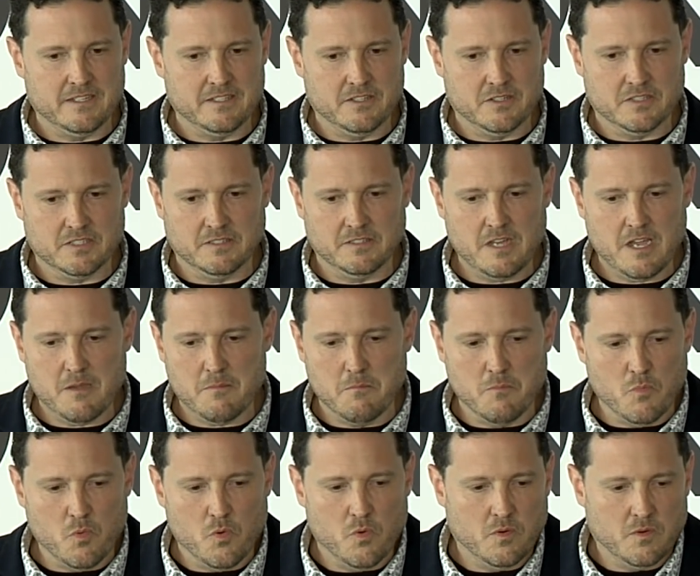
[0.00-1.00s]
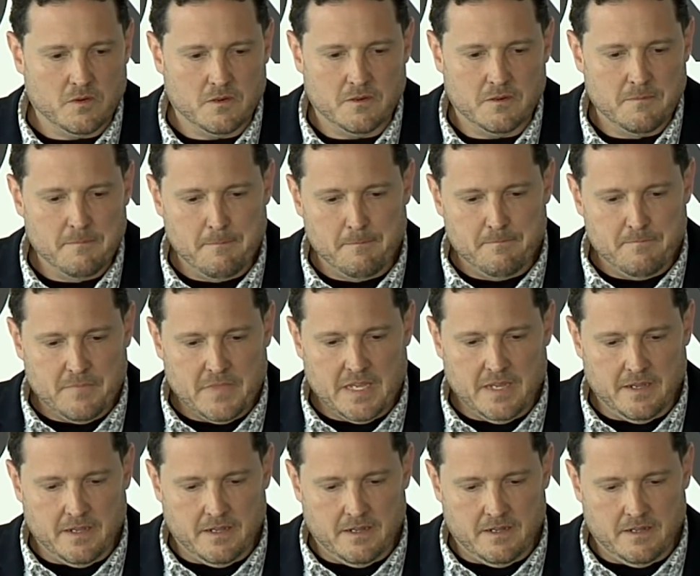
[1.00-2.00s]
there's a lot more
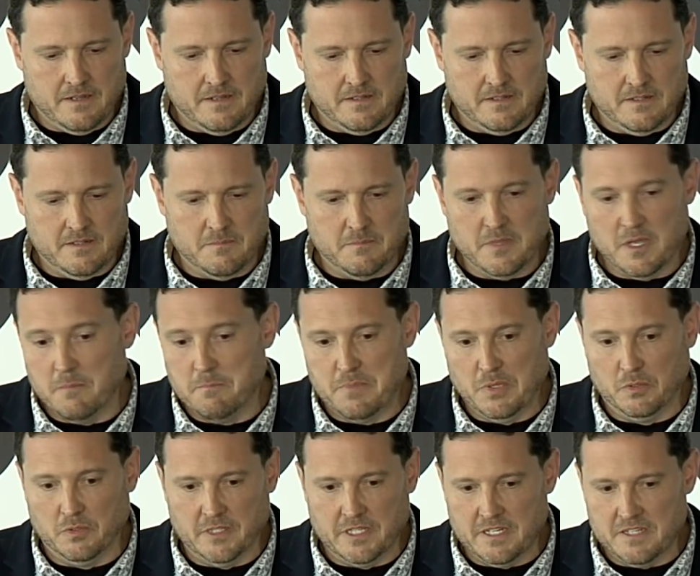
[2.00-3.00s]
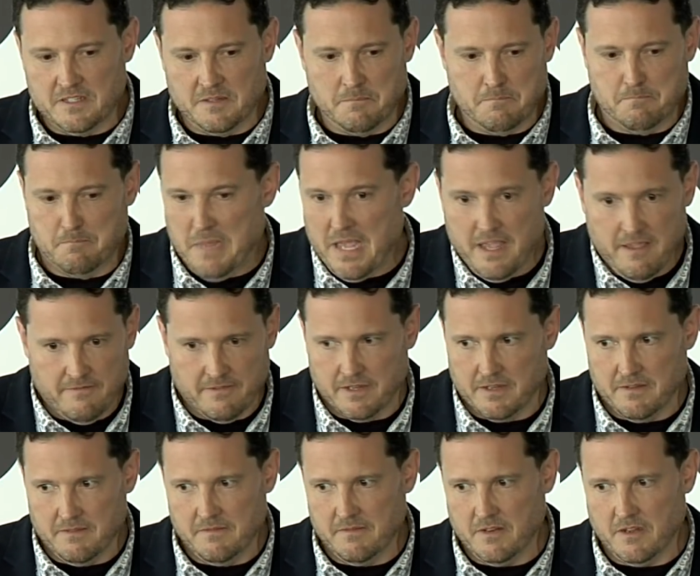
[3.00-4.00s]
ability to
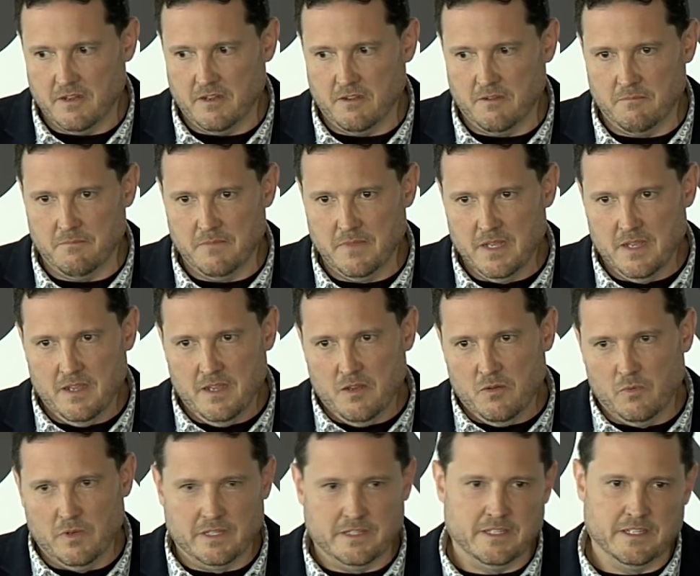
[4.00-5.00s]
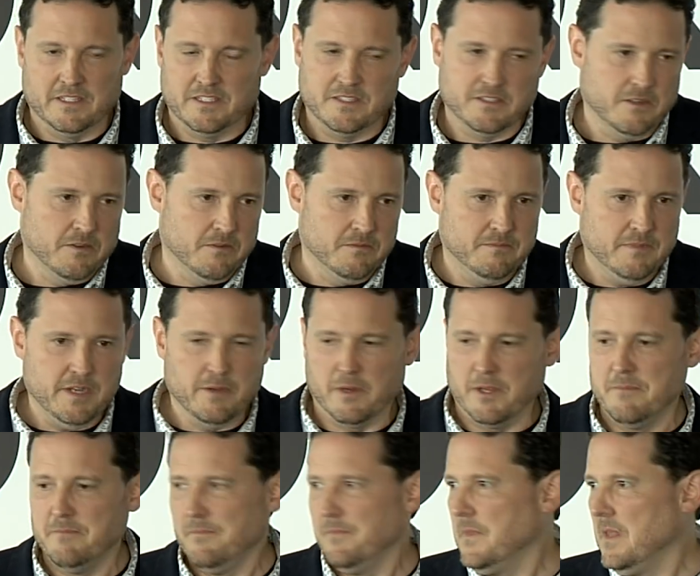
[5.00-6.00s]
pivot with this. So anyway,